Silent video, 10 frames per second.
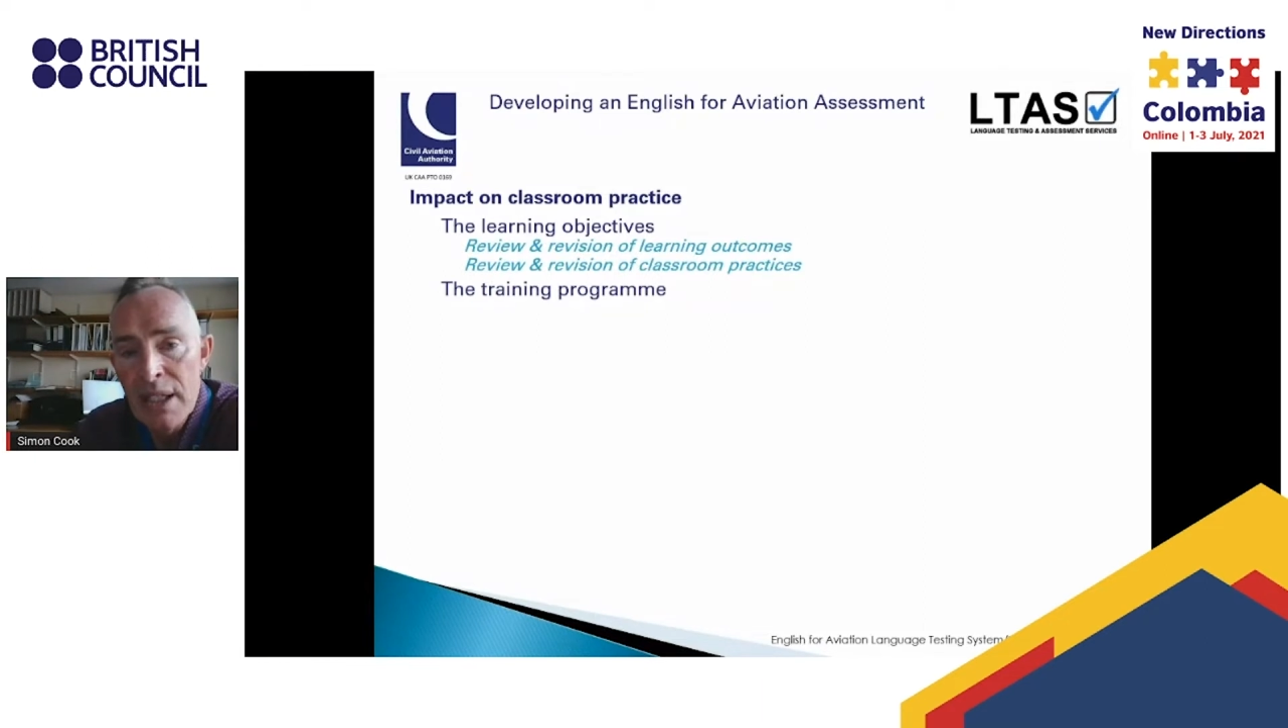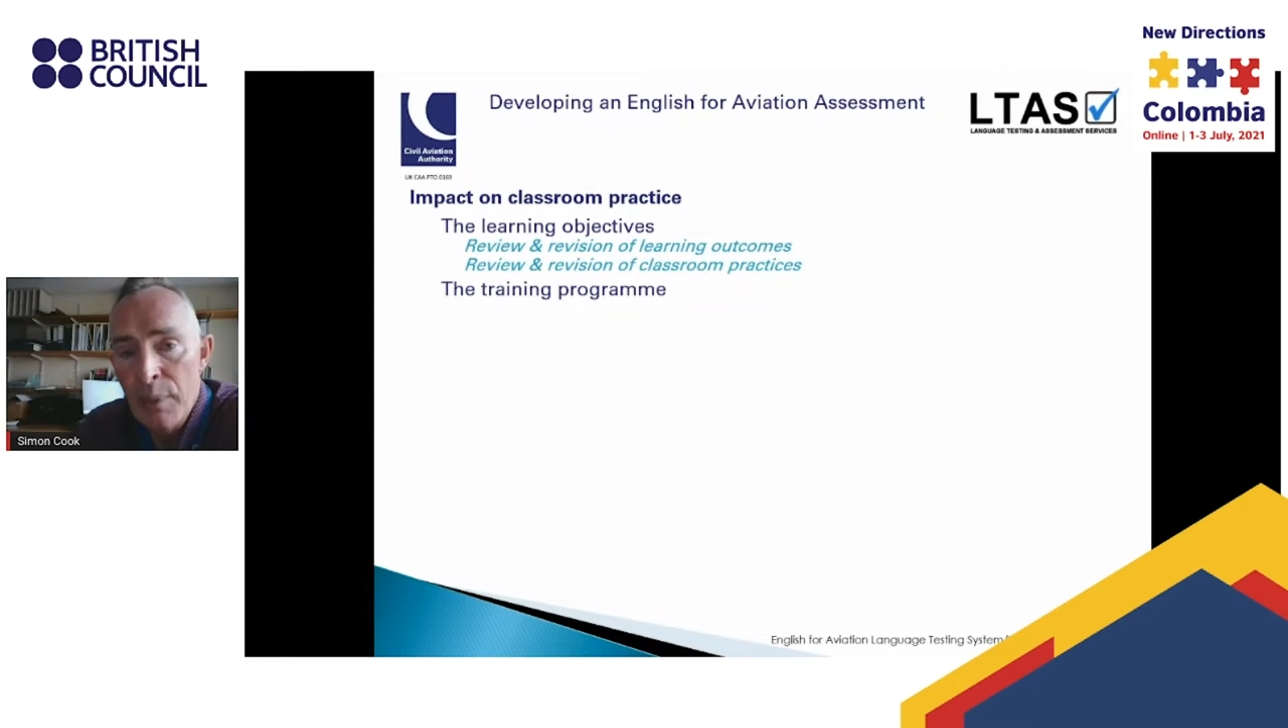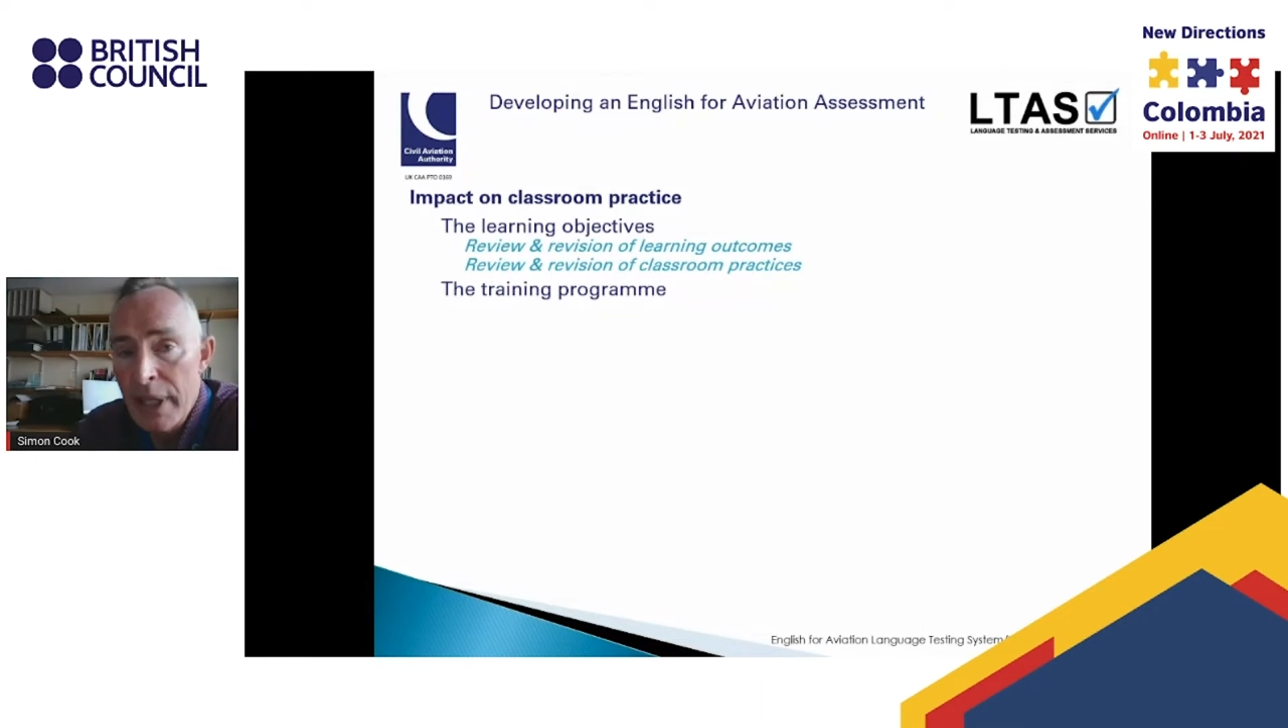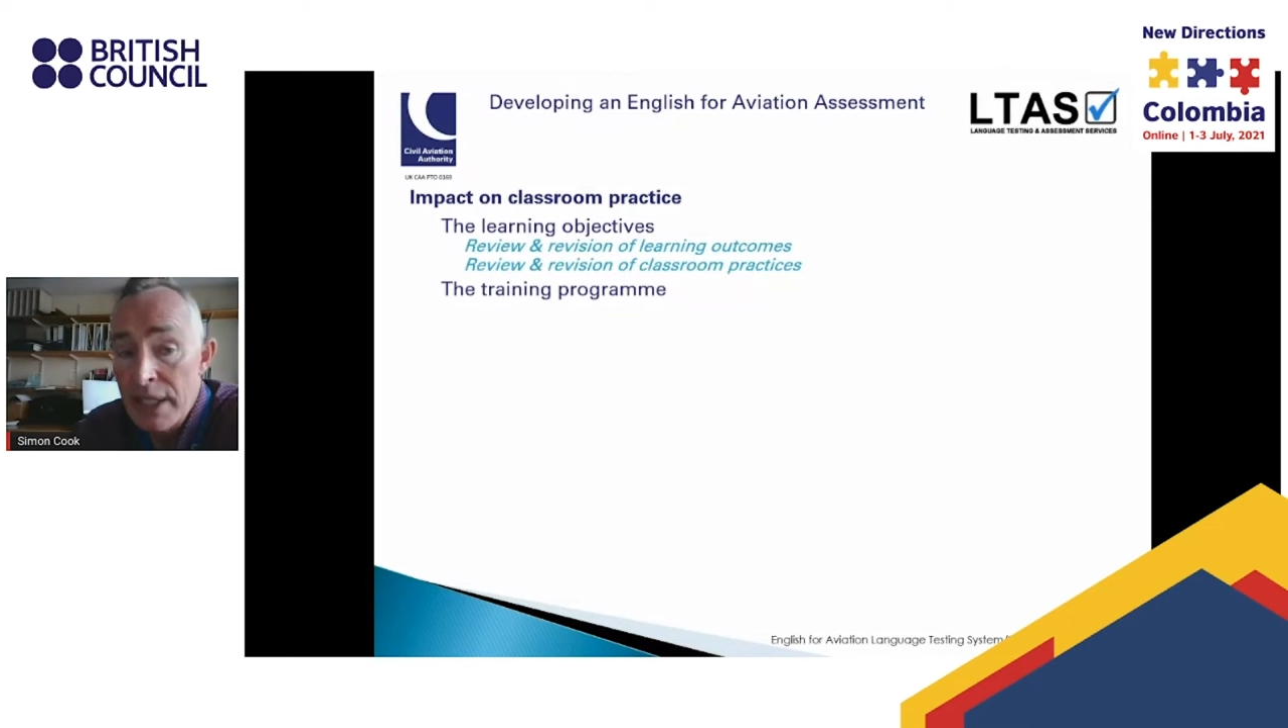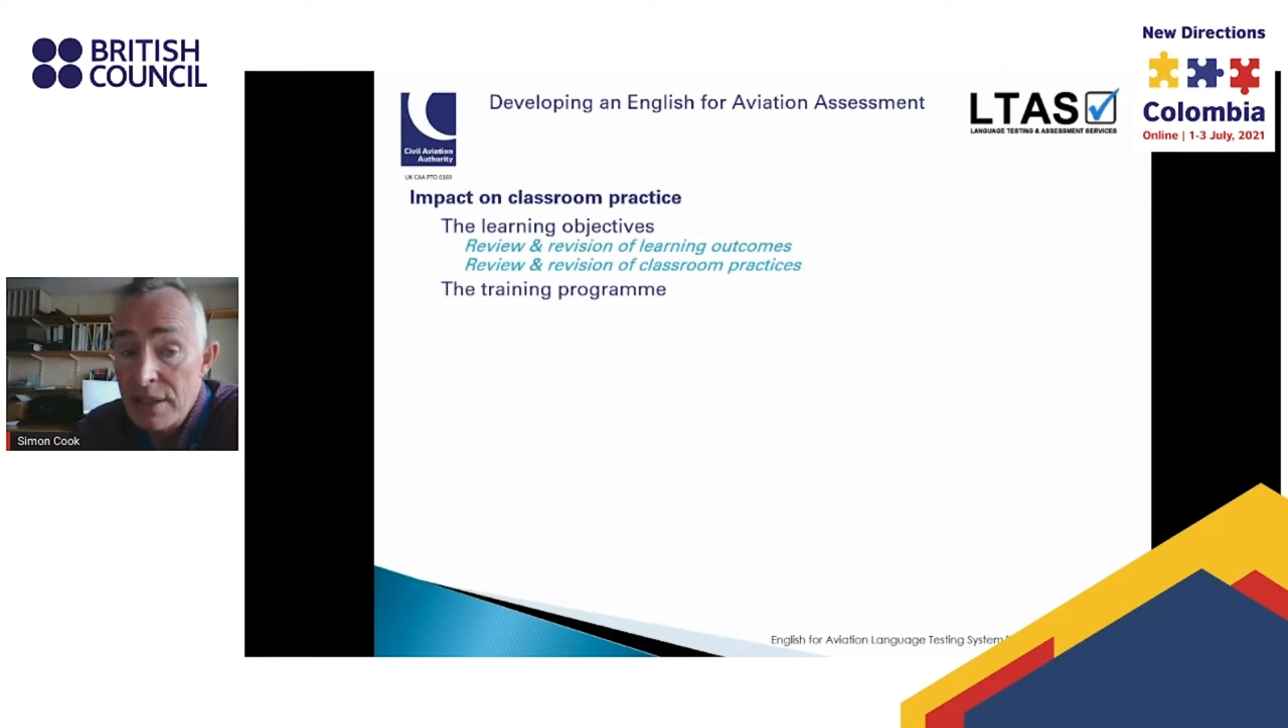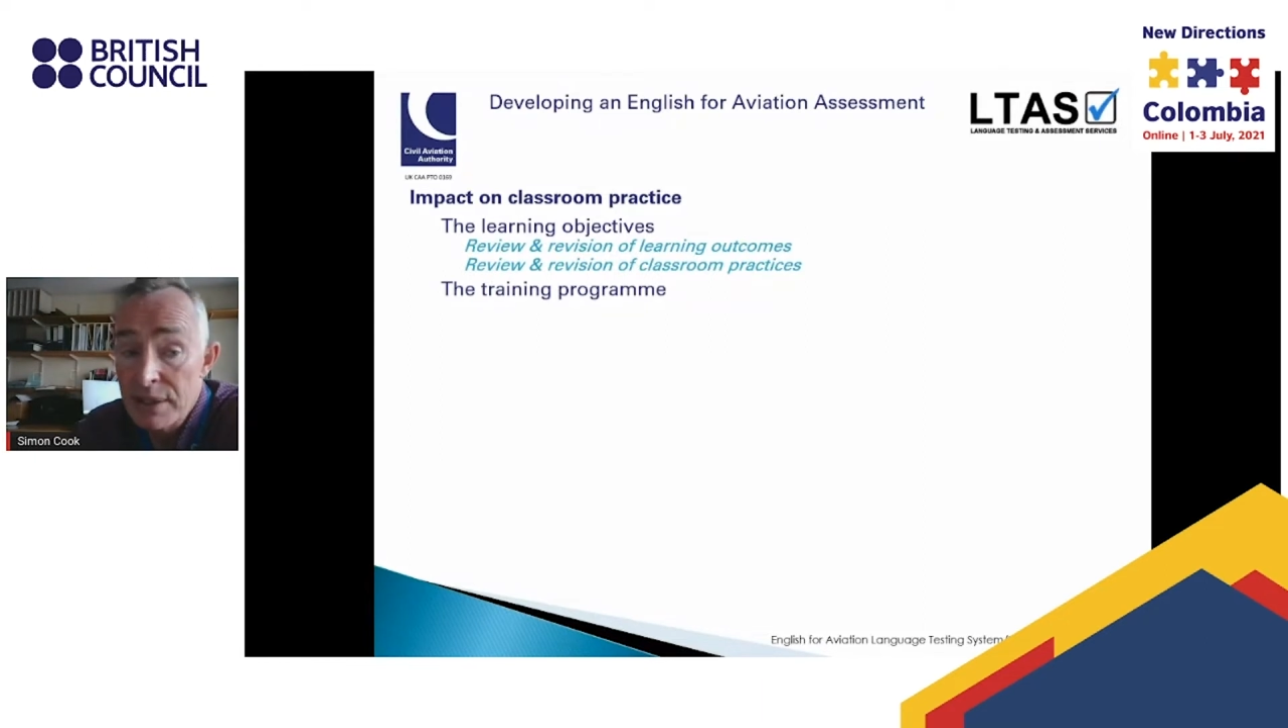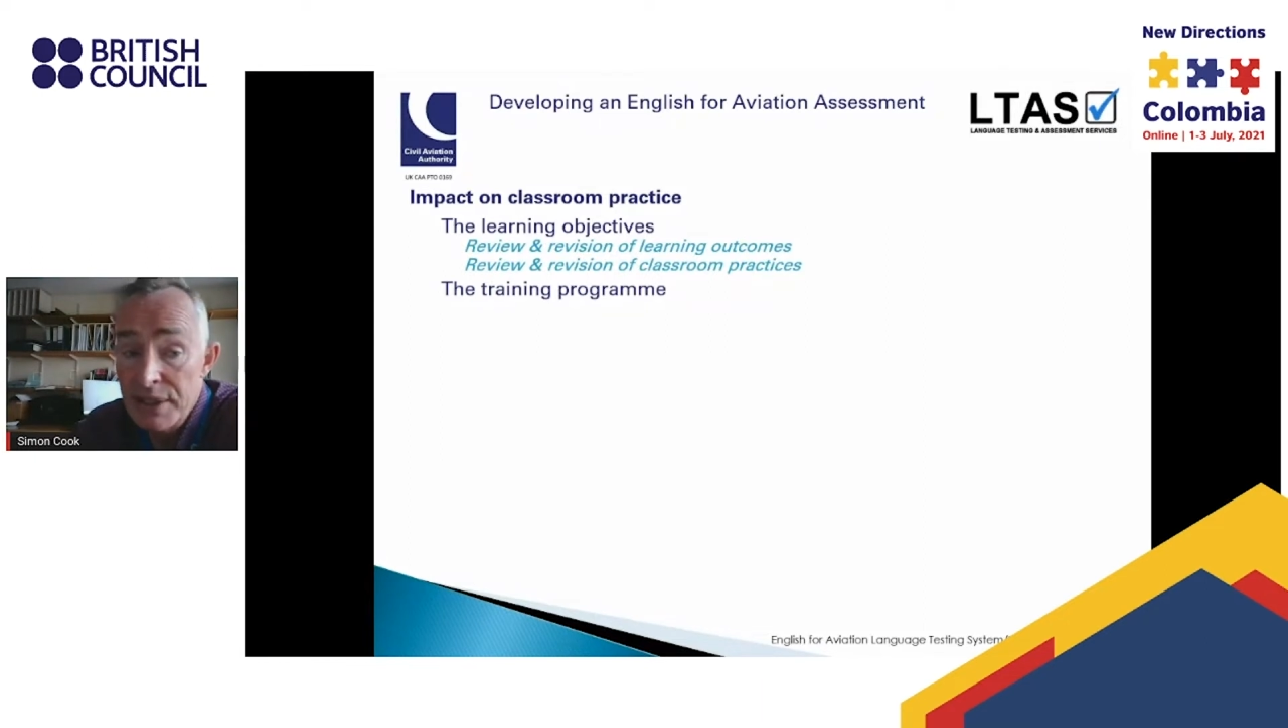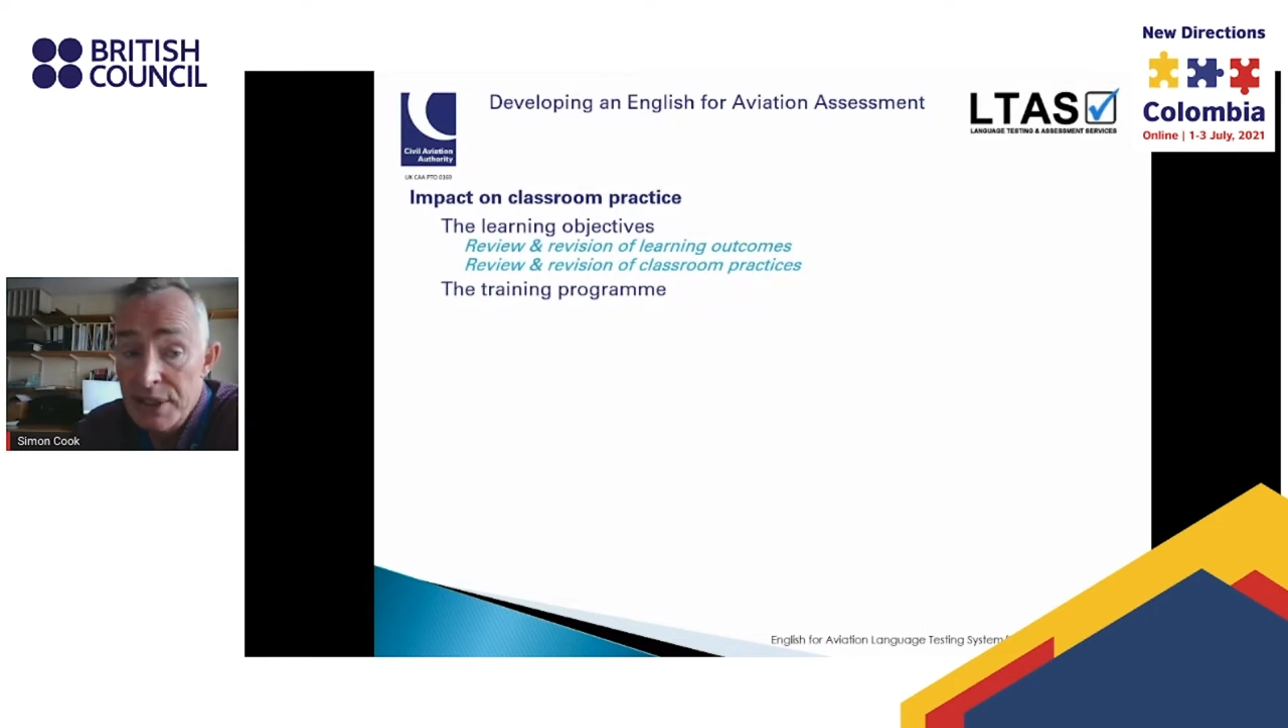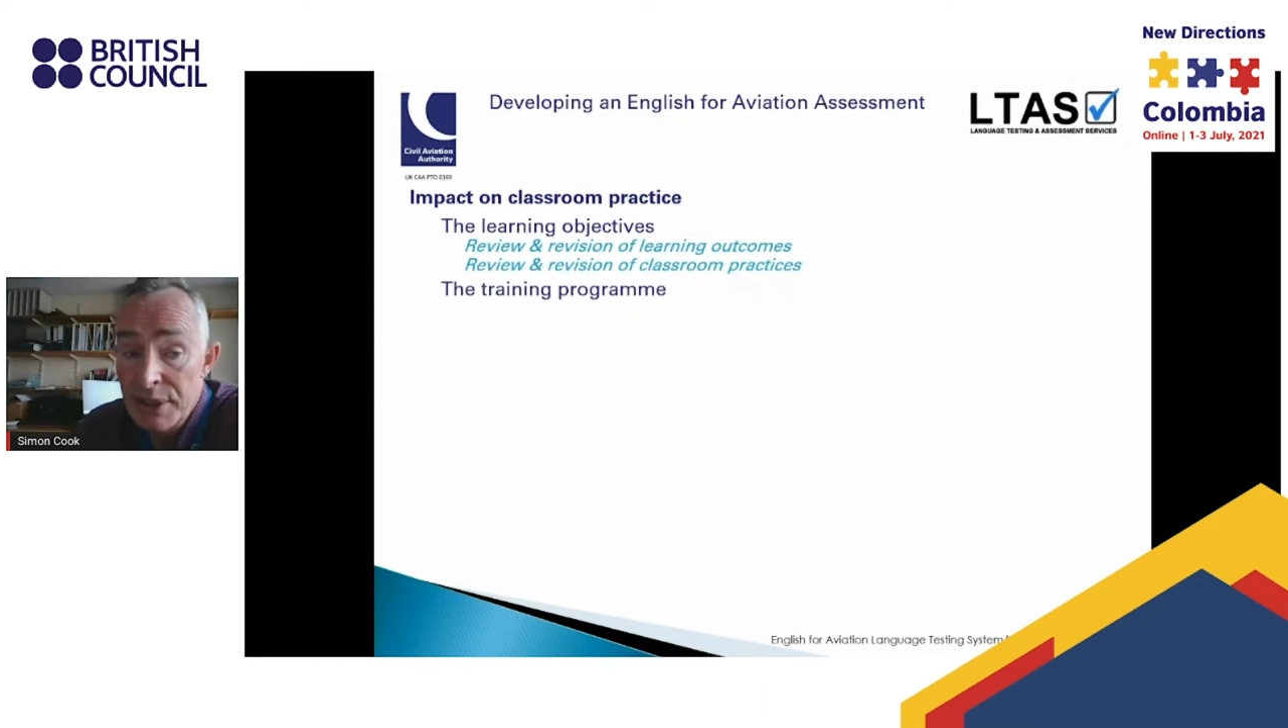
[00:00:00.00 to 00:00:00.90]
We had to look at the